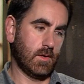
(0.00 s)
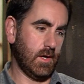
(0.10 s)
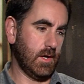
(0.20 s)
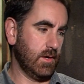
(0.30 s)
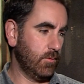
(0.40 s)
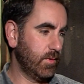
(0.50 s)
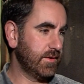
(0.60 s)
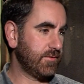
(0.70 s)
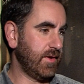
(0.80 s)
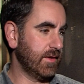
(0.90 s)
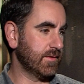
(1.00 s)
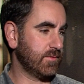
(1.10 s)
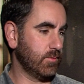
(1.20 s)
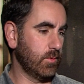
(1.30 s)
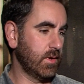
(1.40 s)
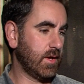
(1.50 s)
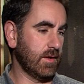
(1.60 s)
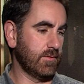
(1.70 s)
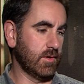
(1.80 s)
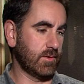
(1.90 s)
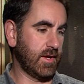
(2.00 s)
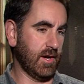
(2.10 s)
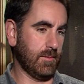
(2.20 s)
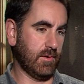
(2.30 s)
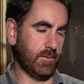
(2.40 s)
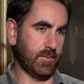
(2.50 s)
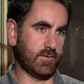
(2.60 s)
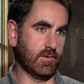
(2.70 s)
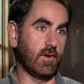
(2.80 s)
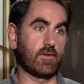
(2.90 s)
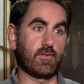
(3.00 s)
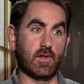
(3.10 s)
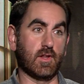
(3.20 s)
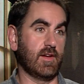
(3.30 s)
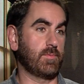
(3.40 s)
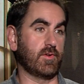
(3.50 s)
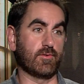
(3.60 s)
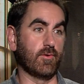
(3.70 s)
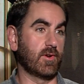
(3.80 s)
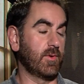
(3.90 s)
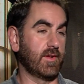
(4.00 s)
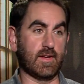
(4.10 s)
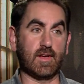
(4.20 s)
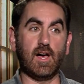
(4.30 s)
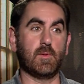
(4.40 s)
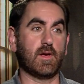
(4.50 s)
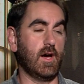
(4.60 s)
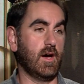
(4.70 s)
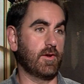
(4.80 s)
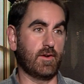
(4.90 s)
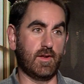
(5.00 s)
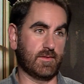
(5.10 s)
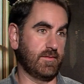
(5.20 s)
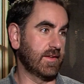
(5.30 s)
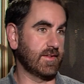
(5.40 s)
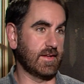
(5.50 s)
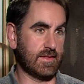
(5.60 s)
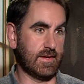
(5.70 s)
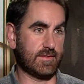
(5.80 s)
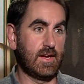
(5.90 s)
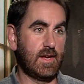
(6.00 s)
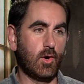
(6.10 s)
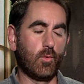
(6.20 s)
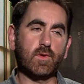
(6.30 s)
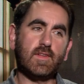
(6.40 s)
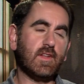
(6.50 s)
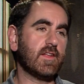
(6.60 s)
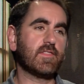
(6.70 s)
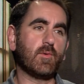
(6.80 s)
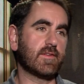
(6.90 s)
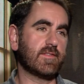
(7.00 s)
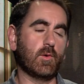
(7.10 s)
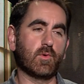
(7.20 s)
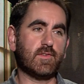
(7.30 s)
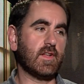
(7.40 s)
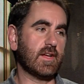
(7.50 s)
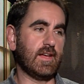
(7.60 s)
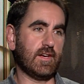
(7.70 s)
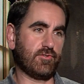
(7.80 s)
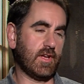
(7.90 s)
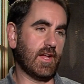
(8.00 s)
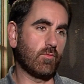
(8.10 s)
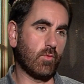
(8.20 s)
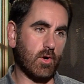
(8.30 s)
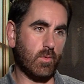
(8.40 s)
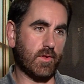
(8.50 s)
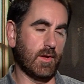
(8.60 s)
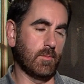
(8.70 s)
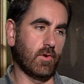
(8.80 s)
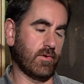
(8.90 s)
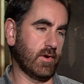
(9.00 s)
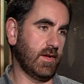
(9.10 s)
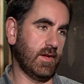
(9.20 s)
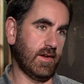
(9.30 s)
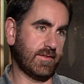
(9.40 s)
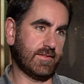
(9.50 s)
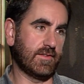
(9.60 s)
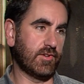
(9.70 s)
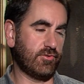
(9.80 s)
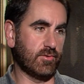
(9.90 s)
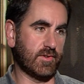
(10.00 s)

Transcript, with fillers: Uh, we as fans, we, we, kind of know Guillermo from his larger-than-life persona when he's at Comic-Con or at his mm-hmm. events like this. What's he like, though, on set? What's it like to actually kind of work with him over an, an extended shoot?